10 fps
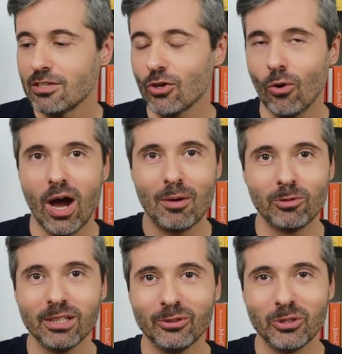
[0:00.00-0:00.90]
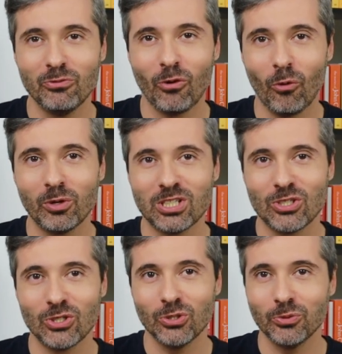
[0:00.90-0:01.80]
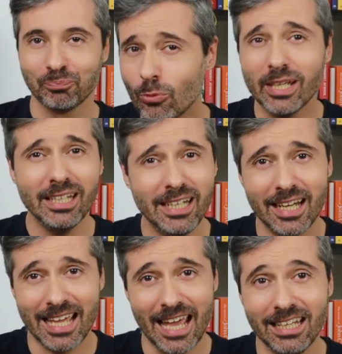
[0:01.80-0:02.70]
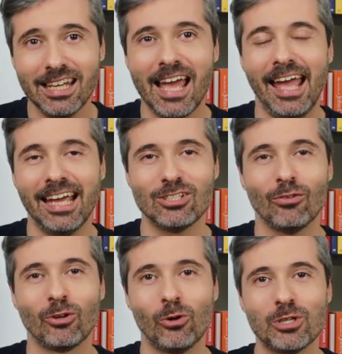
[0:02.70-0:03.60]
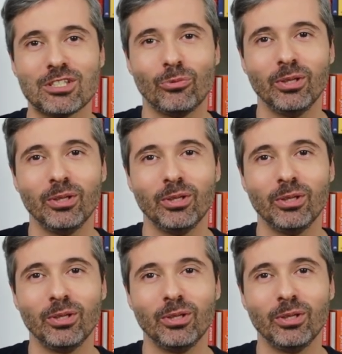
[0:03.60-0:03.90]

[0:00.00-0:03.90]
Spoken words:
So I'm really looking forward to reading it again and, of course,